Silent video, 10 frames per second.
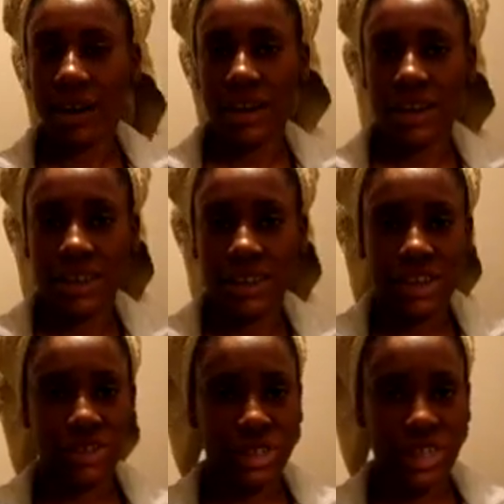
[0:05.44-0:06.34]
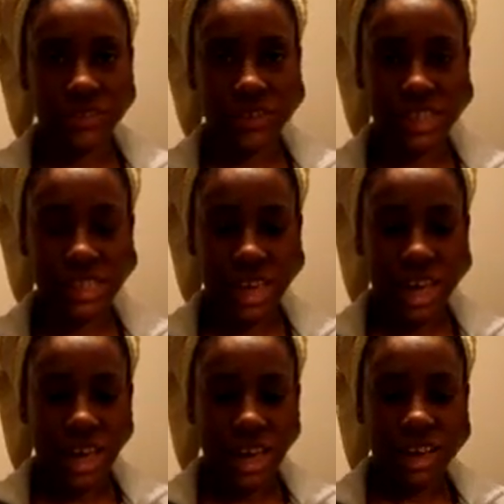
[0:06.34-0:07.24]
Hi, Natural Divas.
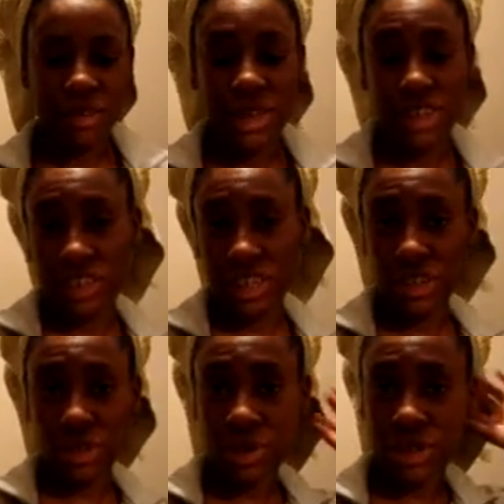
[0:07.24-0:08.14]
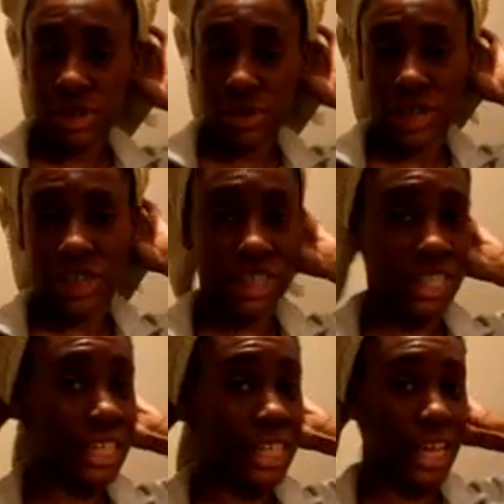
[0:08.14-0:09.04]
Naturally Nubian speaking
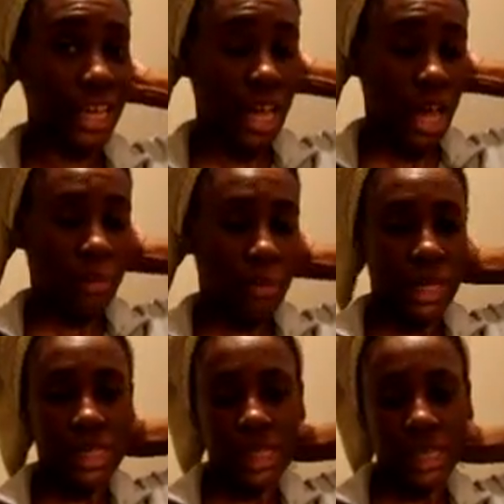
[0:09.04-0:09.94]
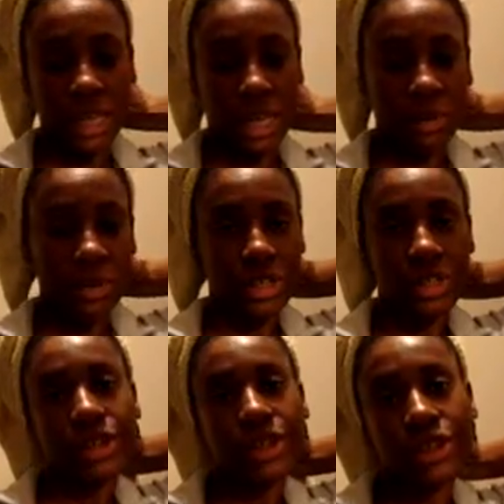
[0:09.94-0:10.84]
to you today. Basically, I
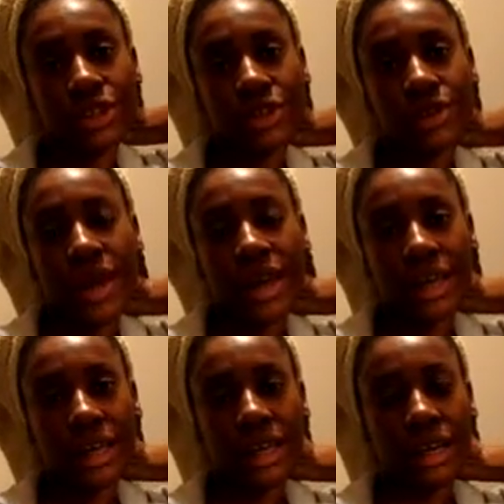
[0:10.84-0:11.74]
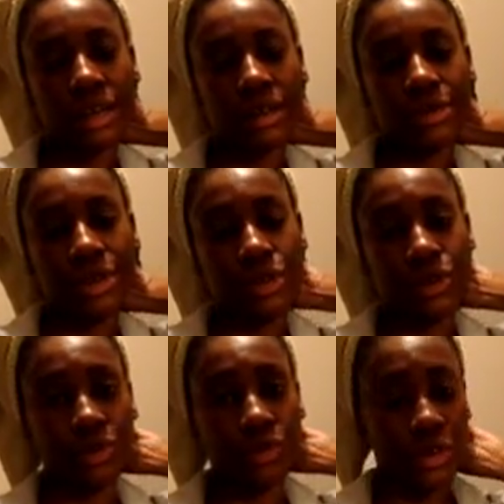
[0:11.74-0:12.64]
wanted to do a
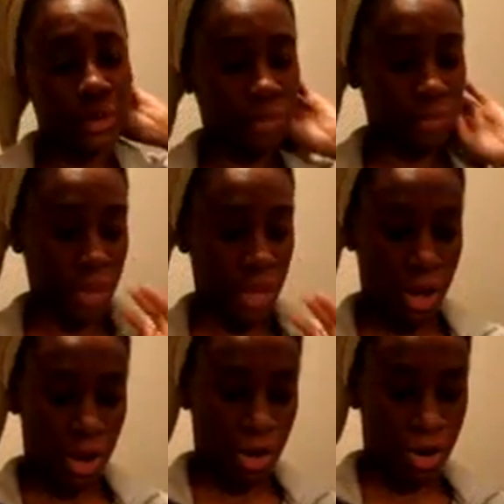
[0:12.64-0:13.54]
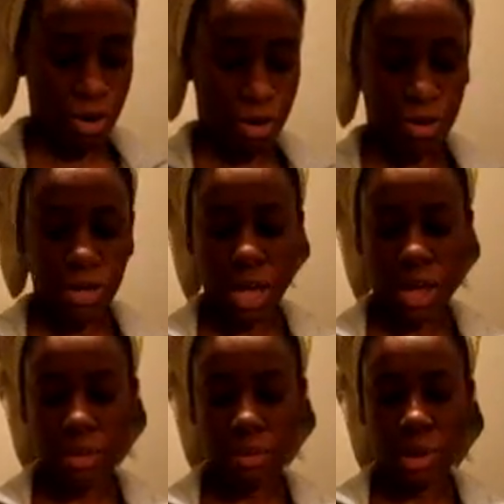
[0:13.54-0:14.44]
tutorial on
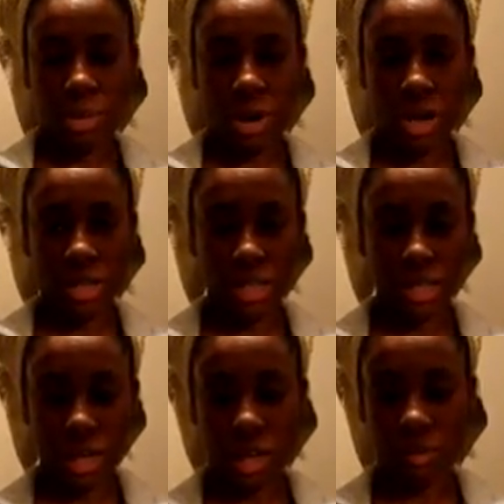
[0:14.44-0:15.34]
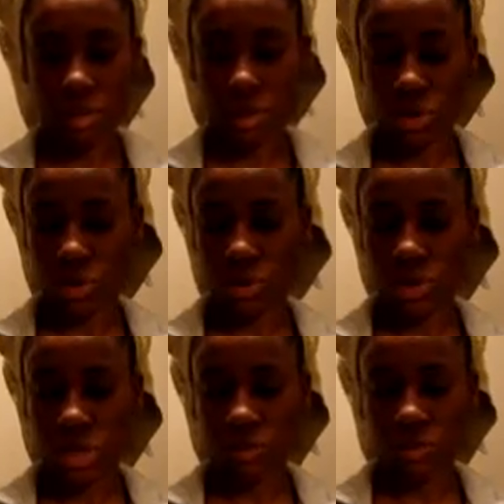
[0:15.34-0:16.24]
a product
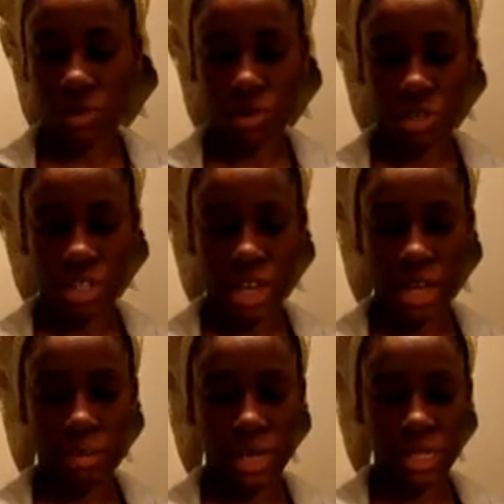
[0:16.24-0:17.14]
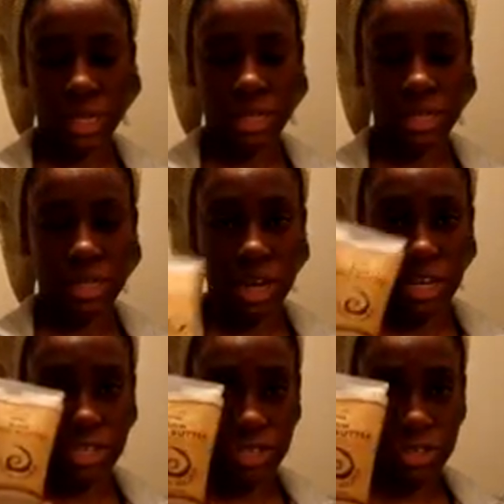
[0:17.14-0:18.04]
called Raw Shea Butter
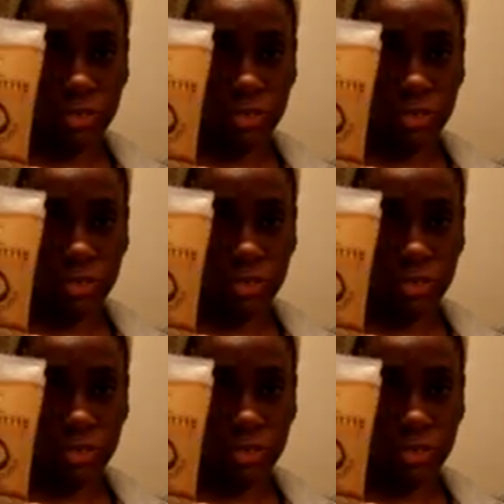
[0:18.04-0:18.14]
Styling